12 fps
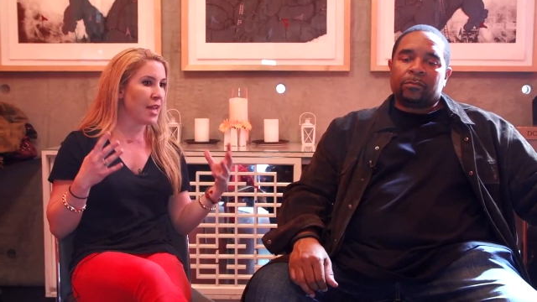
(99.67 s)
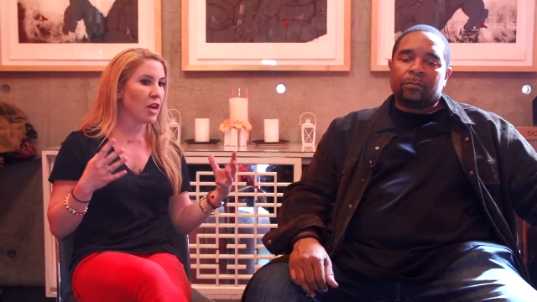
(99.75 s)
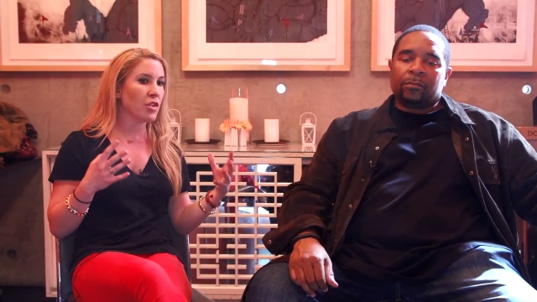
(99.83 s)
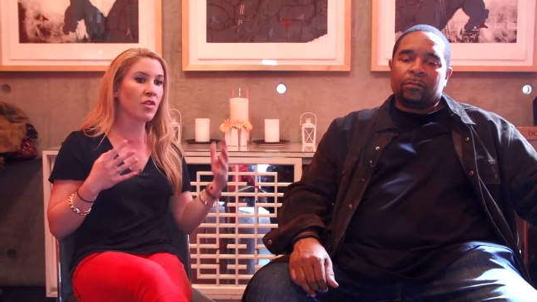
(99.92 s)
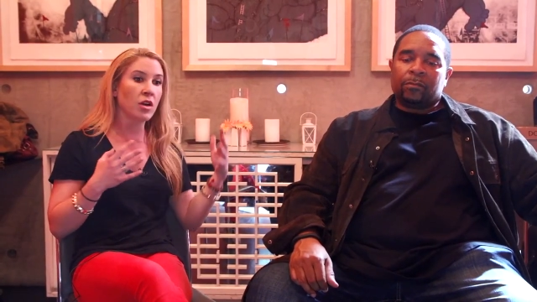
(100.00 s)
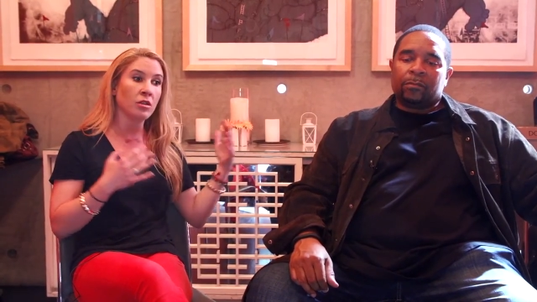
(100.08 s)
Speaker 1: now?
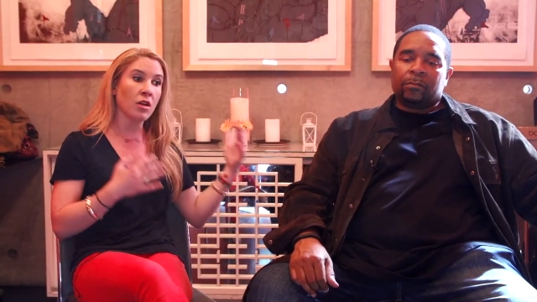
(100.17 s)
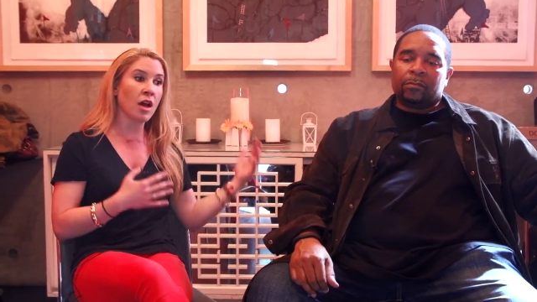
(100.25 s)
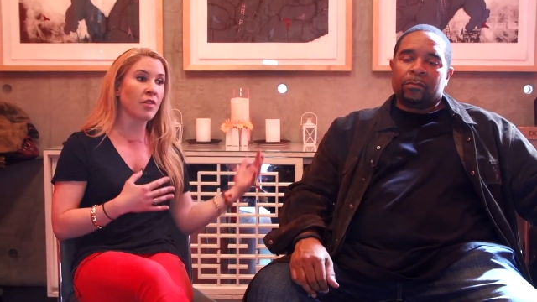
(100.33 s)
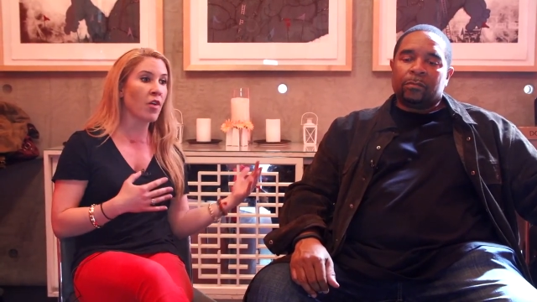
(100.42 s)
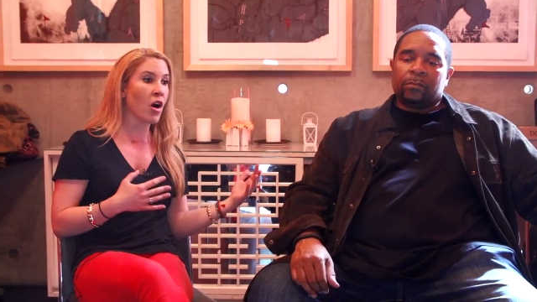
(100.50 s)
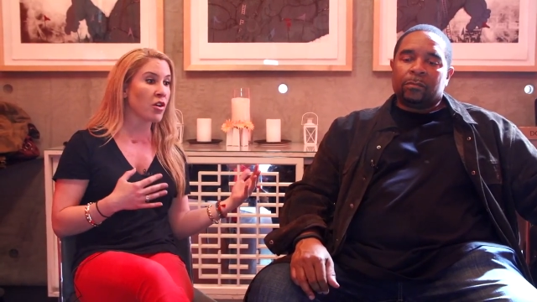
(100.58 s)
You've got a
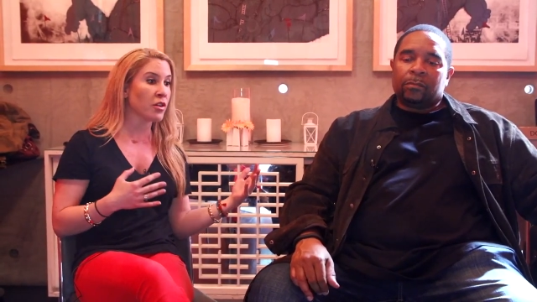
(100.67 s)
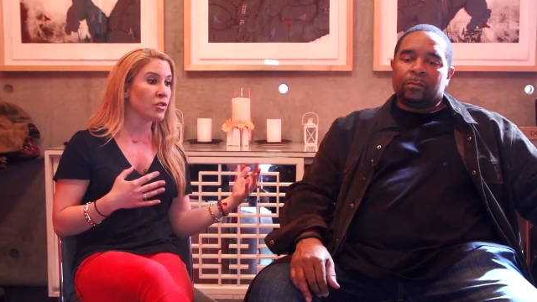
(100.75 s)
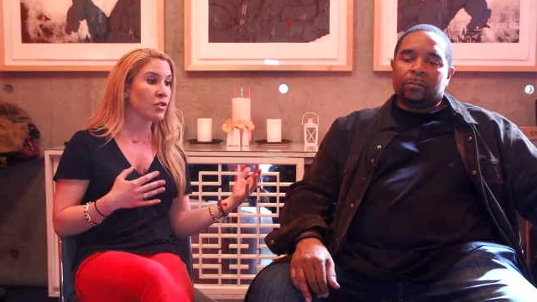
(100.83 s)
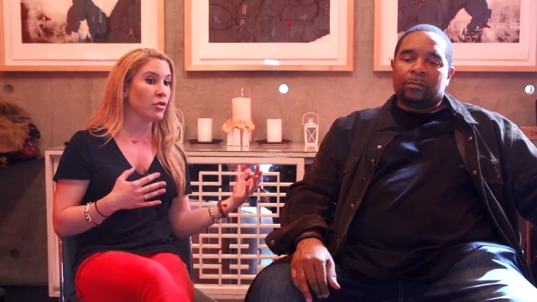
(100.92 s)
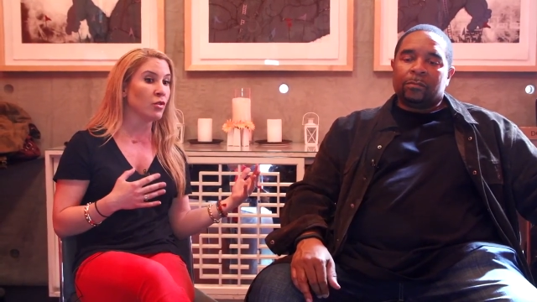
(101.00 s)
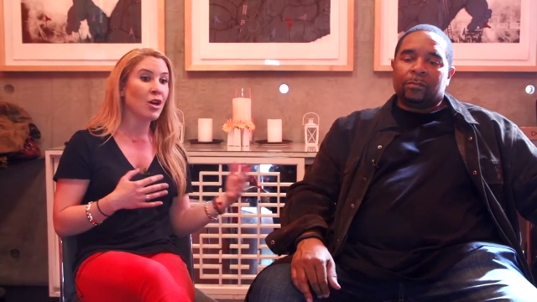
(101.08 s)
lot of
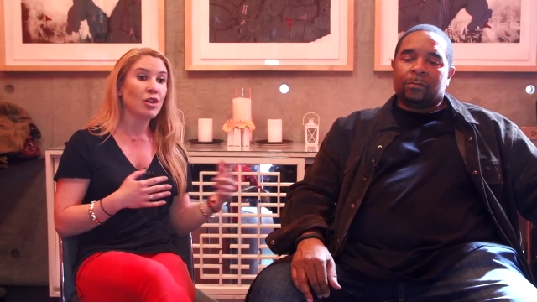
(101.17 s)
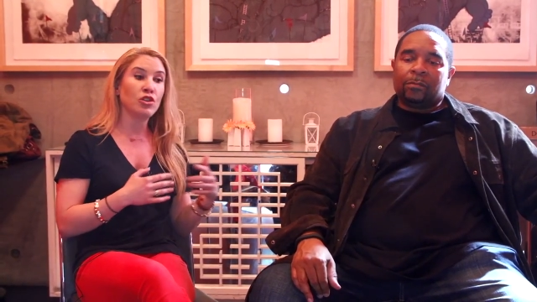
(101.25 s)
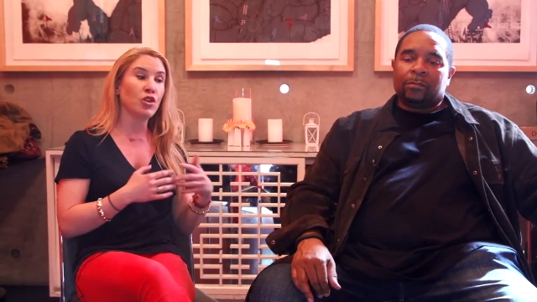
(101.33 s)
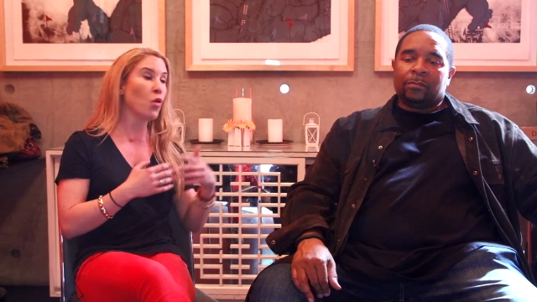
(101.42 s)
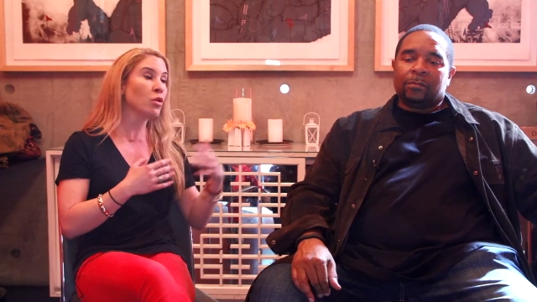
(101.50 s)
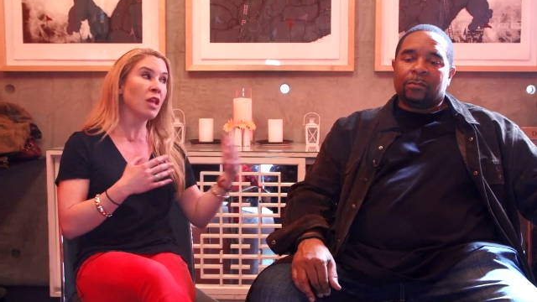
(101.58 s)
artists who
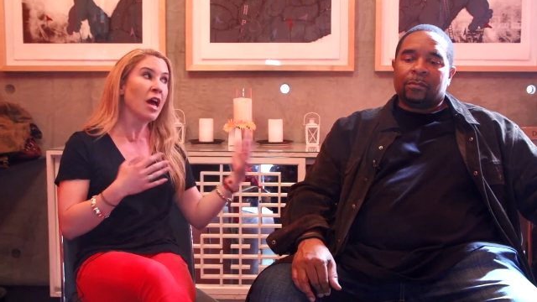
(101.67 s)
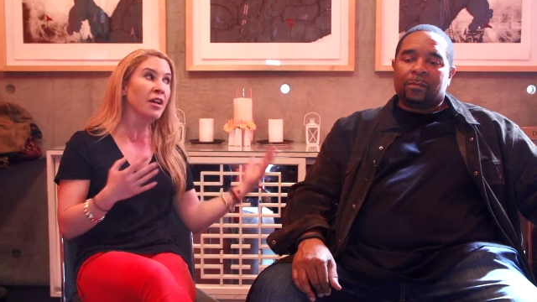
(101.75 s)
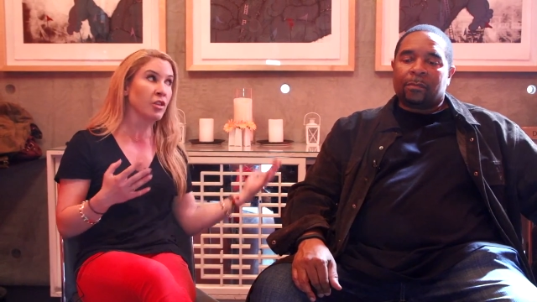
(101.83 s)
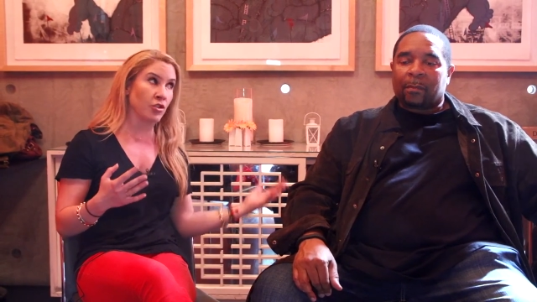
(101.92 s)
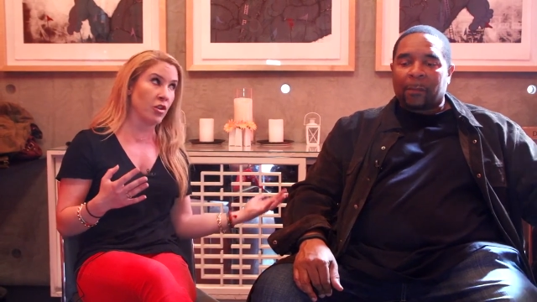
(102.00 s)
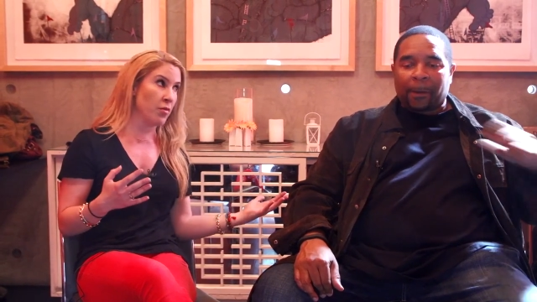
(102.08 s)
don't
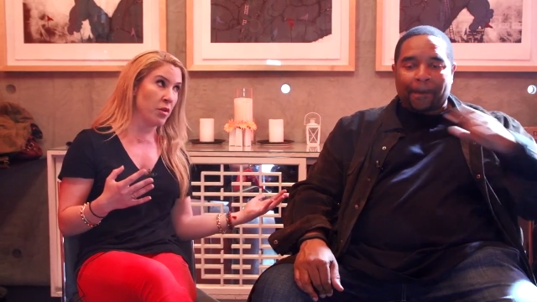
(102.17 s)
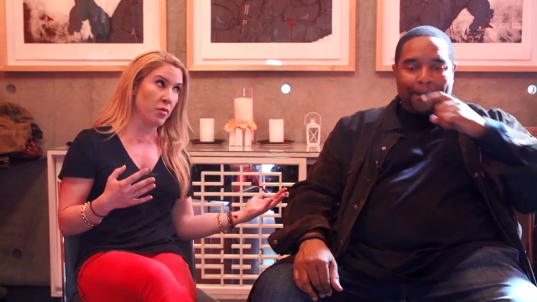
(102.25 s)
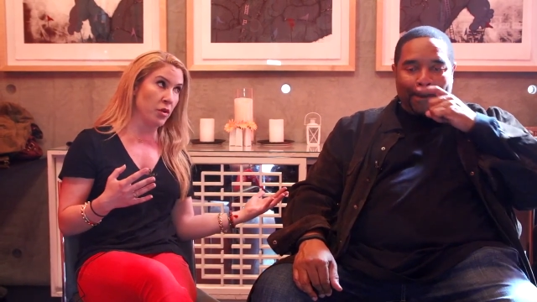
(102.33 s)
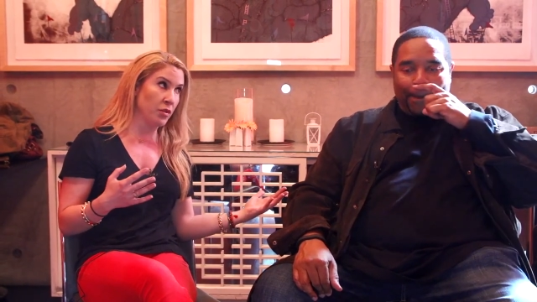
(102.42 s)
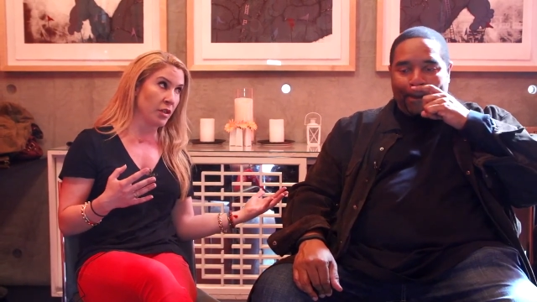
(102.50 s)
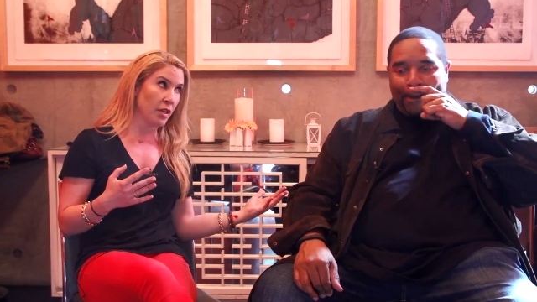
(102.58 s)
like streaming
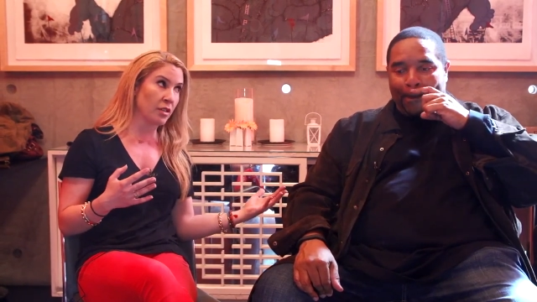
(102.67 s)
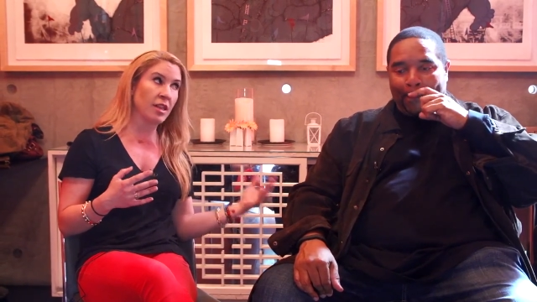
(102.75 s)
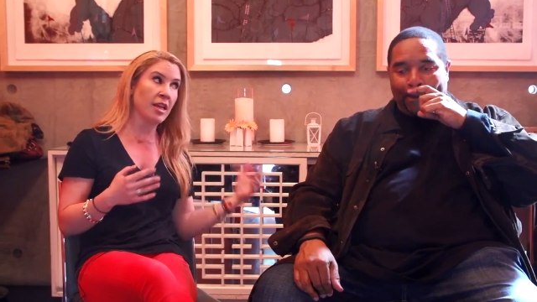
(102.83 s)
music.